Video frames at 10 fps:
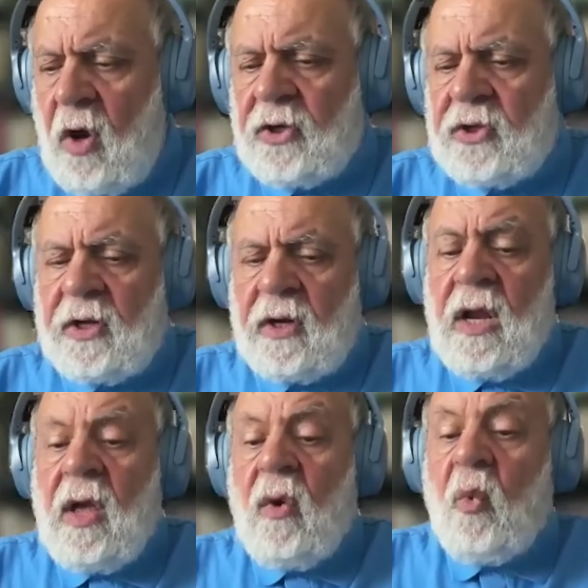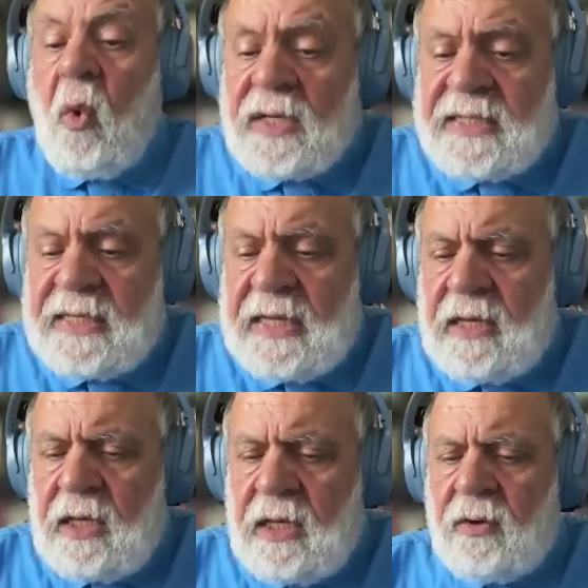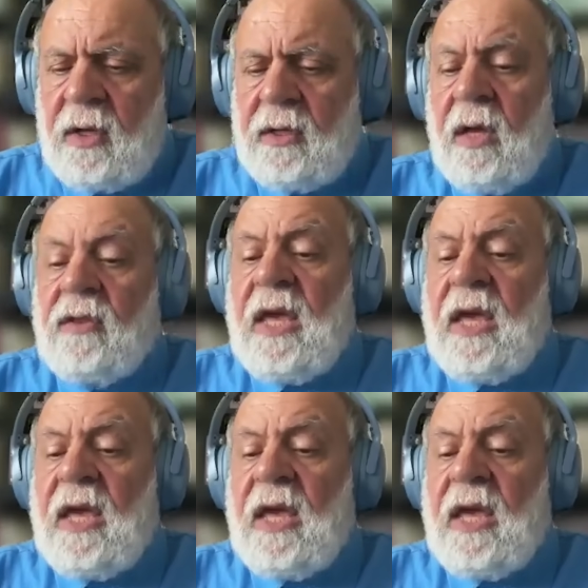Carter, was in Iran.